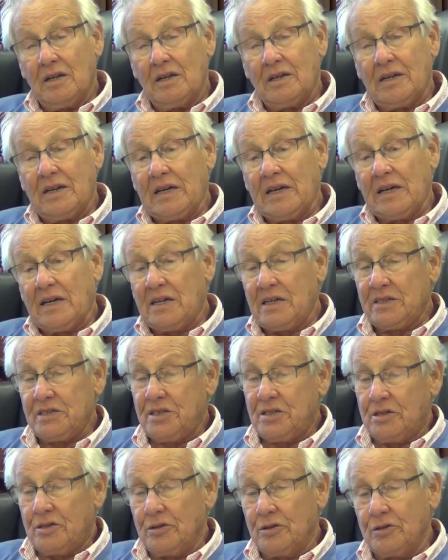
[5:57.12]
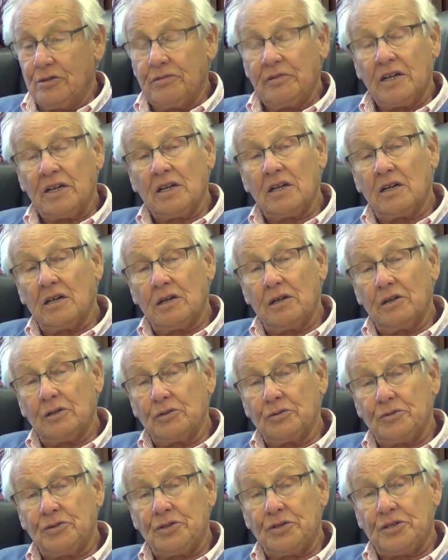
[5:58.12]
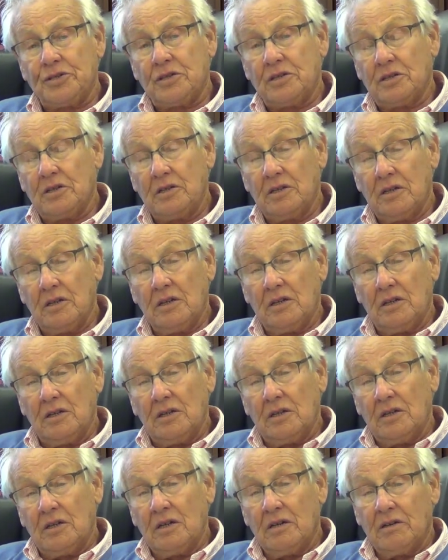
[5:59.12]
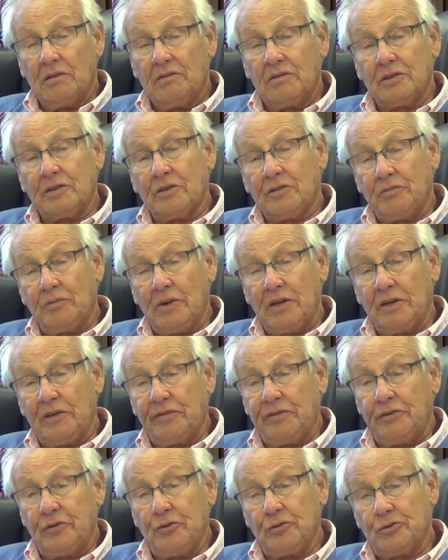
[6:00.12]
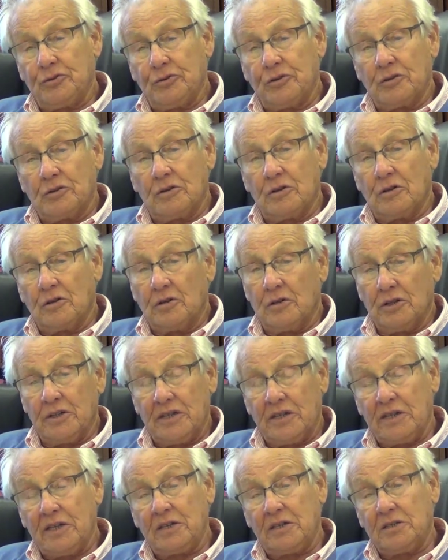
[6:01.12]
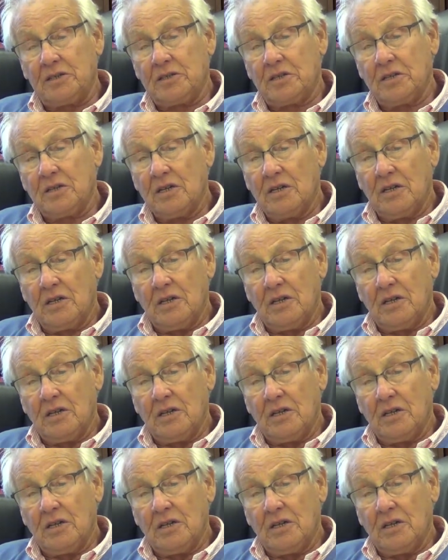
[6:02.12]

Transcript: they asked Irving Klotz one of my future colleagues